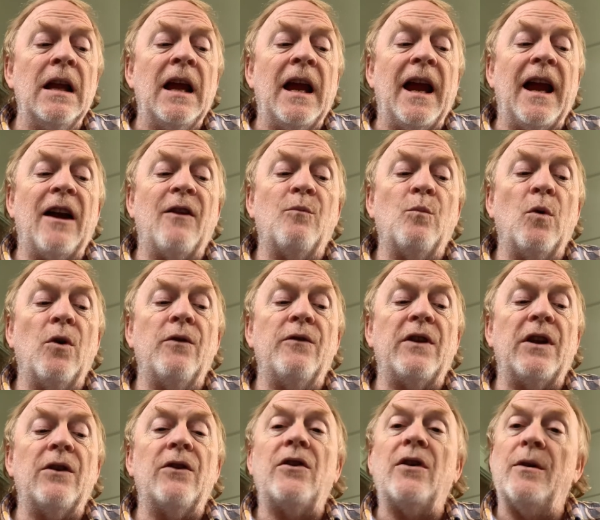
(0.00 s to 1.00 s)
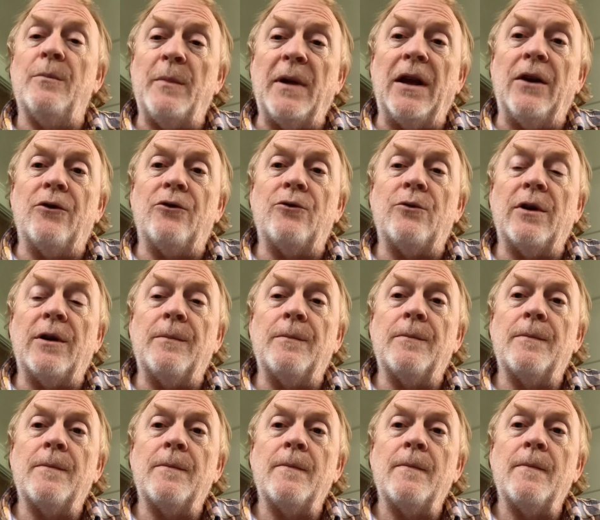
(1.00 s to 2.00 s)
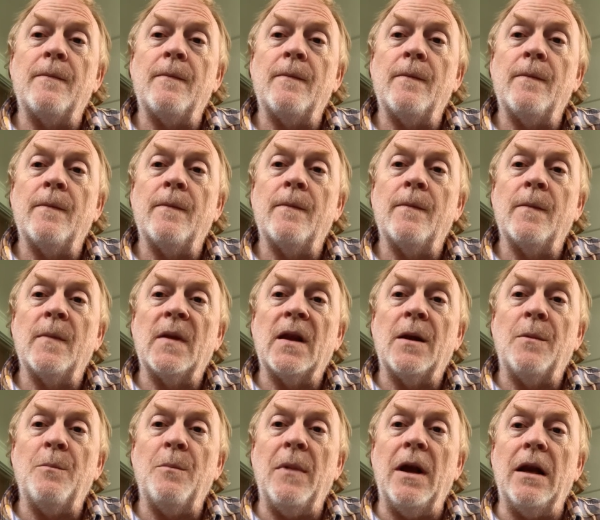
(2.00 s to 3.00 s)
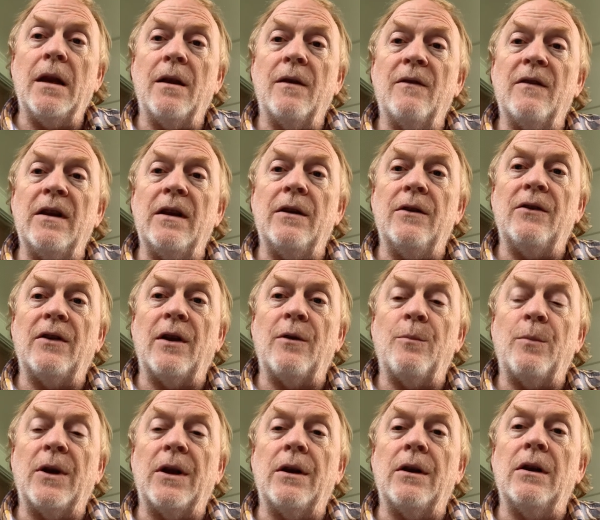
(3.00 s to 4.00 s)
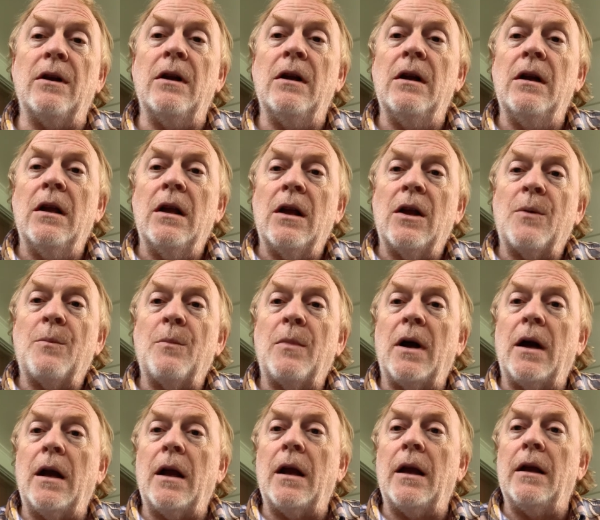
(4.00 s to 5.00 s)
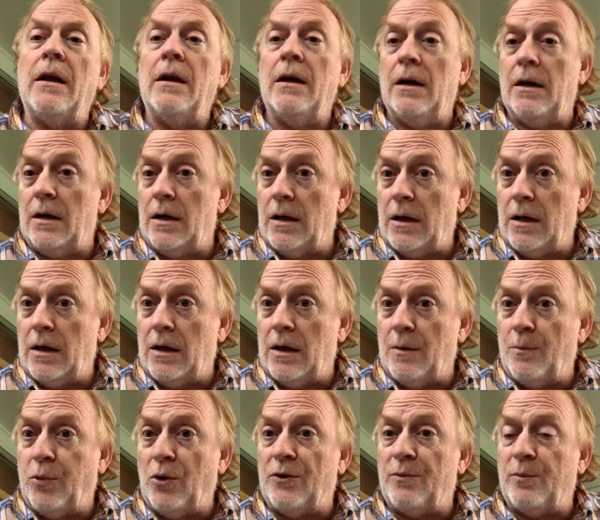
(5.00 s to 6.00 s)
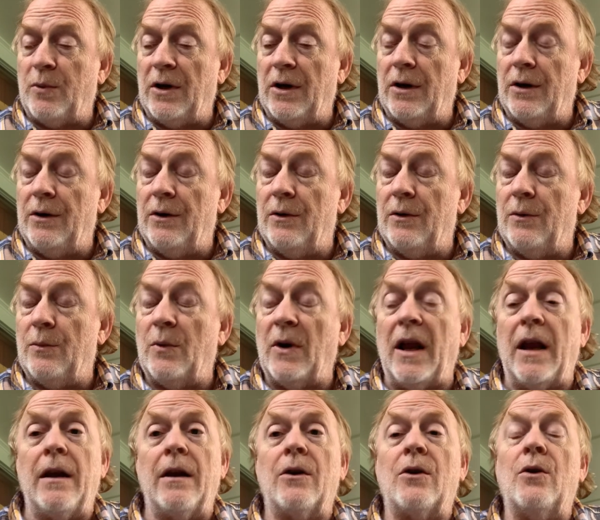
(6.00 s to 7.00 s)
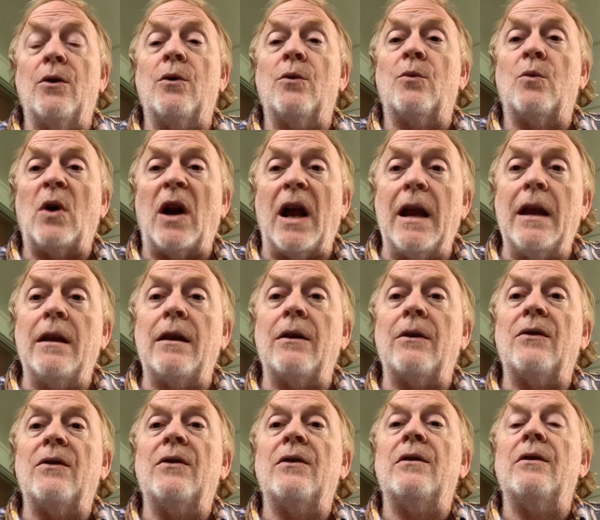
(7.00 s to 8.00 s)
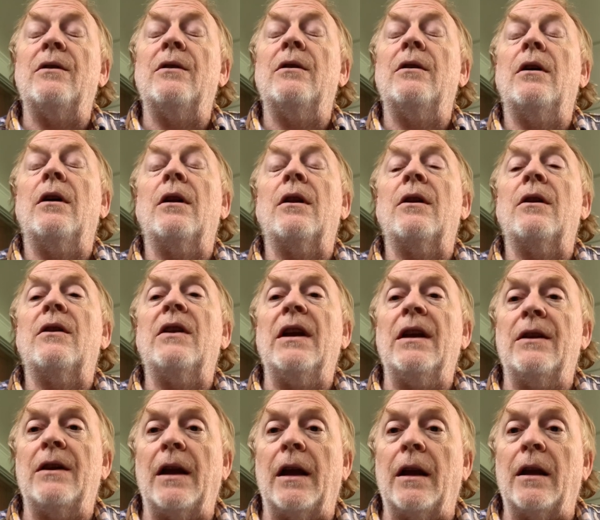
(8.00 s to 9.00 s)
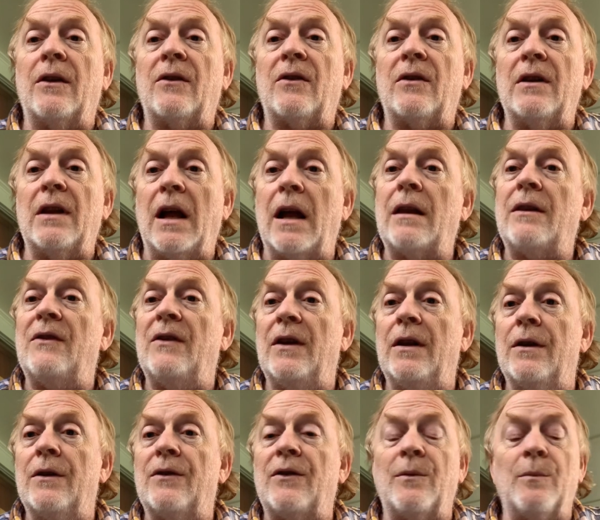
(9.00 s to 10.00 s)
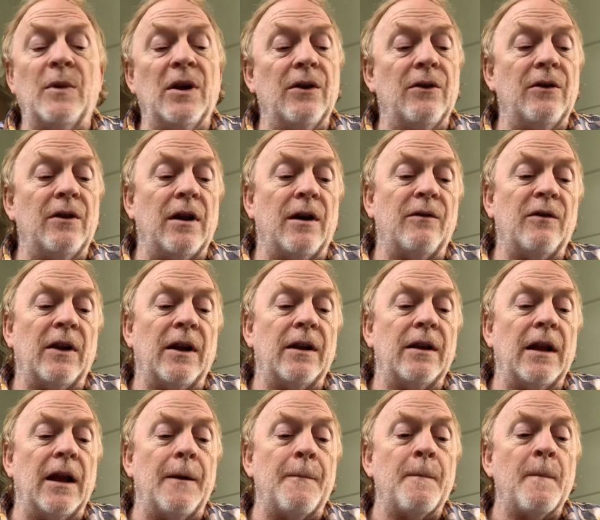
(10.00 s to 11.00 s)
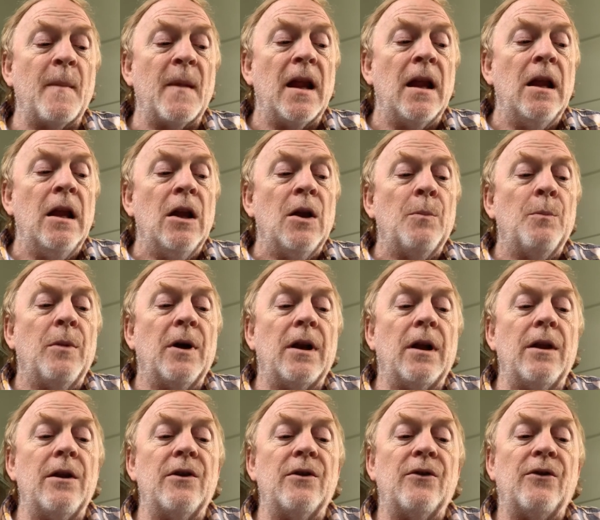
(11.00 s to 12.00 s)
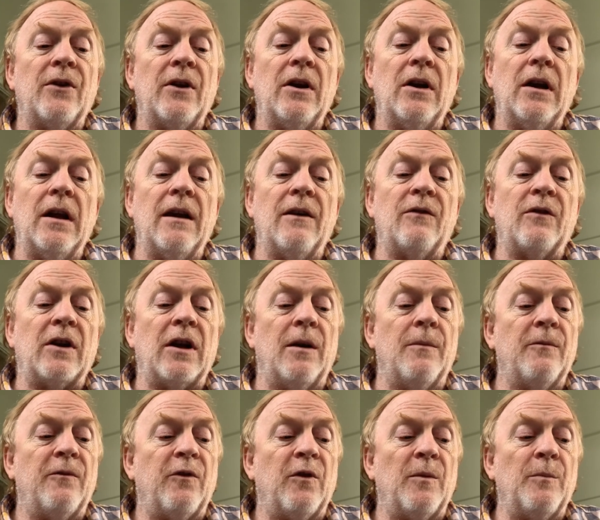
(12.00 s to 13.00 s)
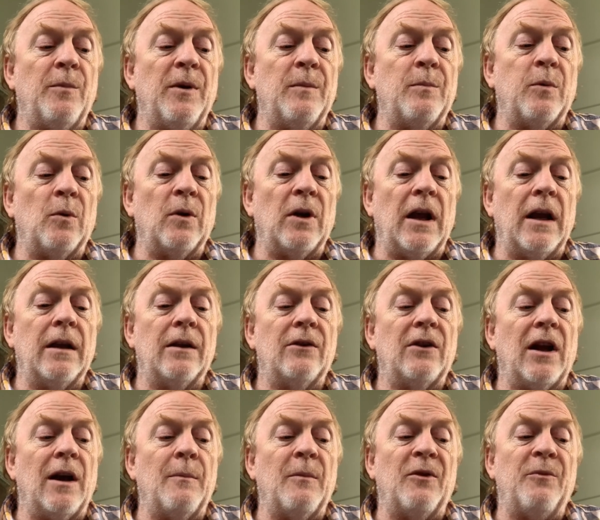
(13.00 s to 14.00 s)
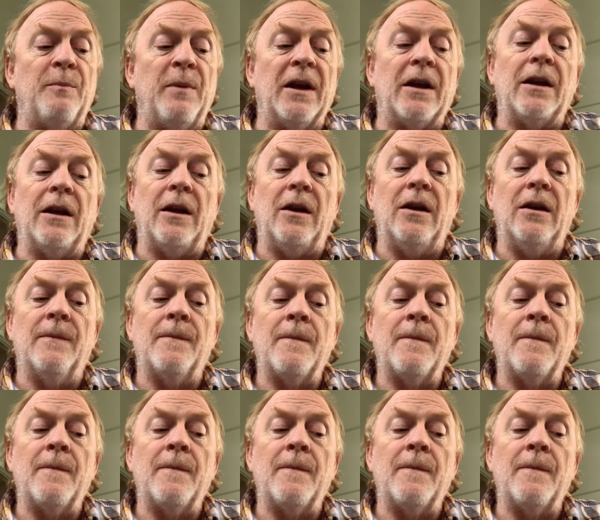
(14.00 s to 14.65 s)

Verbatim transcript: have moved into the mainstream. Many of these have been by uh, pushed by radical rightist uh, think tanks, Nazism and stuff like that. But others have come from people like Thomas Piketty,